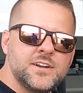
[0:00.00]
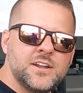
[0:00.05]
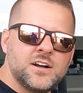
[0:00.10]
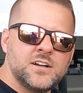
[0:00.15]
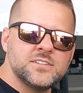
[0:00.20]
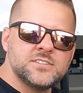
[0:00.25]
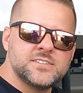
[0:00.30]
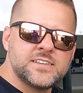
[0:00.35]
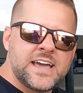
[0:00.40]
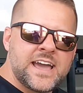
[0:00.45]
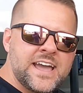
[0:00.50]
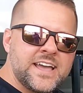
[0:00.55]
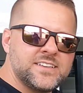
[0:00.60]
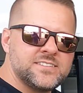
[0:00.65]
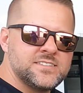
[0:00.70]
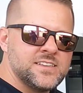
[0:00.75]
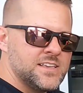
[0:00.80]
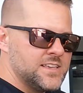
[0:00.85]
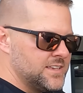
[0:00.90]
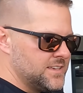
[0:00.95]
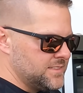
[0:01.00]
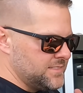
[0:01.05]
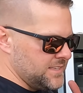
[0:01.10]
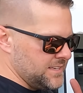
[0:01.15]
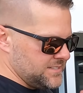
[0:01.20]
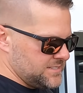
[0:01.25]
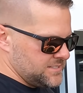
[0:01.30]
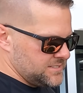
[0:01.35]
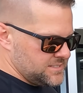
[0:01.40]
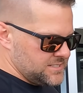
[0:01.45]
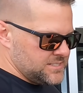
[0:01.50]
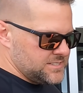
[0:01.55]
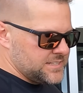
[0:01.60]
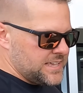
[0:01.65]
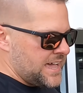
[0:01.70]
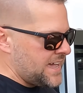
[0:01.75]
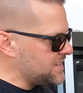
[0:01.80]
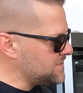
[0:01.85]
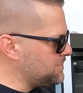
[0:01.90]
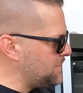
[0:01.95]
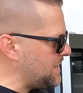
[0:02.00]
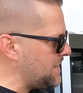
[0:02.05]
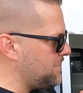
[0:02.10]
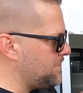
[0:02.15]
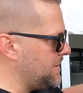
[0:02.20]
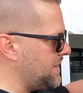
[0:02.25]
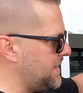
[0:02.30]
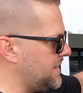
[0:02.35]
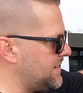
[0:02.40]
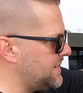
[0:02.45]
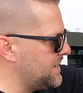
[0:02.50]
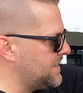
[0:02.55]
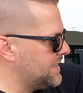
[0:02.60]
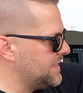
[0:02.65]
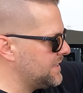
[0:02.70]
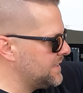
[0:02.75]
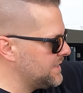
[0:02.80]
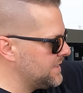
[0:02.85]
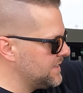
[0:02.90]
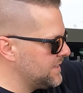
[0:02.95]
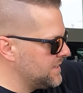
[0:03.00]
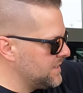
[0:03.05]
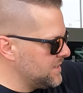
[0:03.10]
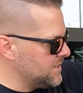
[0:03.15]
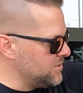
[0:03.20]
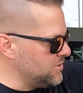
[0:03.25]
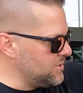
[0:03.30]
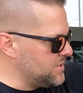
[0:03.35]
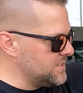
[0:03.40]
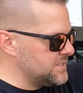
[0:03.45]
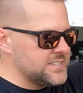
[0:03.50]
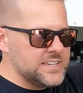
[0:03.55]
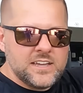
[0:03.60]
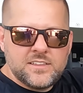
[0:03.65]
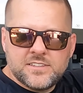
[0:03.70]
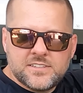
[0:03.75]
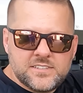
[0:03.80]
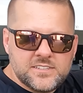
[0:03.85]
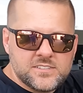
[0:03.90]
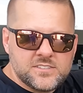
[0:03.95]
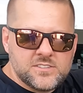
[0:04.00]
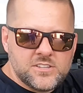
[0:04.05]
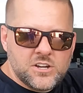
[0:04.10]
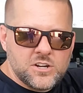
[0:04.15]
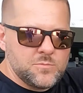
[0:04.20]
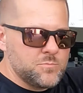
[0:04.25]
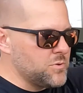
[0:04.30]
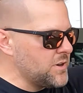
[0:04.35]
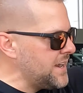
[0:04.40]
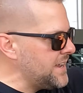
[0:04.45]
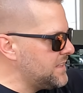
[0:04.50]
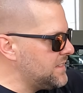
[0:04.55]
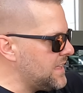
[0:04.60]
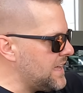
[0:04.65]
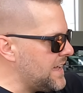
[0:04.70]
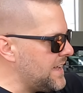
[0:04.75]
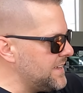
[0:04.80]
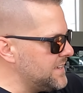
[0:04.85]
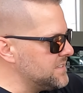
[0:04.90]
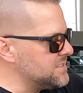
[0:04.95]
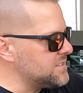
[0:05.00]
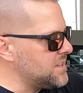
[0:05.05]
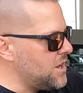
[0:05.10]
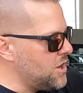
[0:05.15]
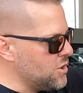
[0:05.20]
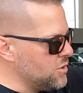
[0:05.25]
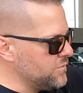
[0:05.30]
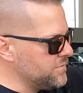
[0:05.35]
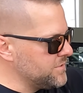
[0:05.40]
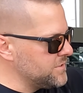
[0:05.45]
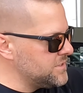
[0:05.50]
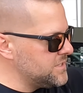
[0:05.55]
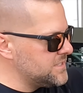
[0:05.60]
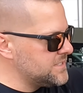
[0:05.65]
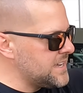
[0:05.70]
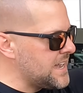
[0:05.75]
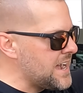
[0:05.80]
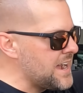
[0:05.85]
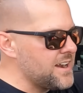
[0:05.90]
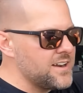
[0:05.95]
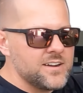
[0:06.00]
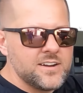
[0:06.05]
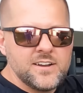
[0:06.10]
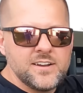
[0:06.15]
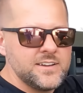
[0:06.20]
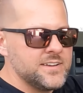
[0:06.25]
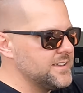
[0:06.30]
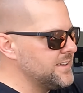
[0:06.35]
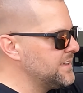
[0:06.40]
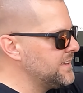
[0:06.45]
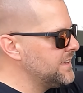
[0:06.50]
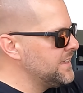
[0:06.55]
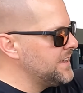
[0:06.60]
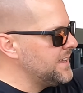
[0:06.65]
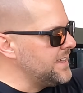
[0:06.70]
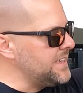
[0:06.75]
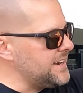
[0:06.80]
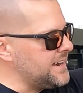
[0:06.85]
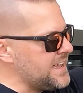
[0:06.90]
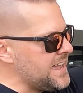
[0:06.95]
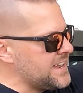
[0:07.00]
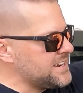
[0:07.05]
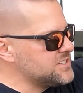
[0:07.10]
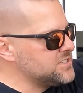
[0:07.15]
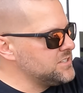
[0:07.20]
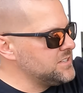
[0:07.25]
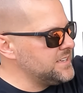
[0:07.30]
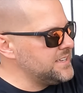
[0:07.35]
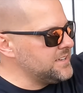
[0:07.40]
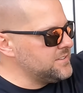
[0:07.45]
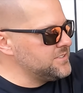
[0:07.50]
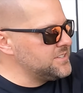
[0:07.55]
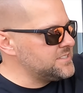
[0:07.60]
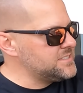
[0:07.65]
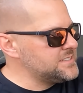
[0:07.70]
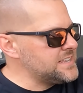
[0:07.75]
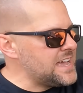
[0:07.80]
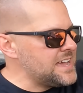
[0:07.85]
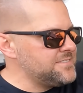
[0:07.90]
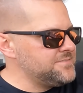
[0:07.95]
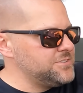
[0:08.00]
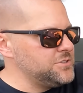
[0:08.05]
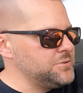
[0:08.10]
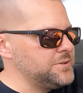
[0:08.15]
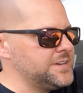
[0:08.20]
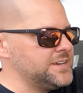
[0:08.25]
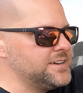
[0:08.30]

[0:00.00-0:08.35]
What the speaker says: a non-Sas. This is the Sas Big Bend. You can tell that this third brake light is over the tire, and it actually on the side view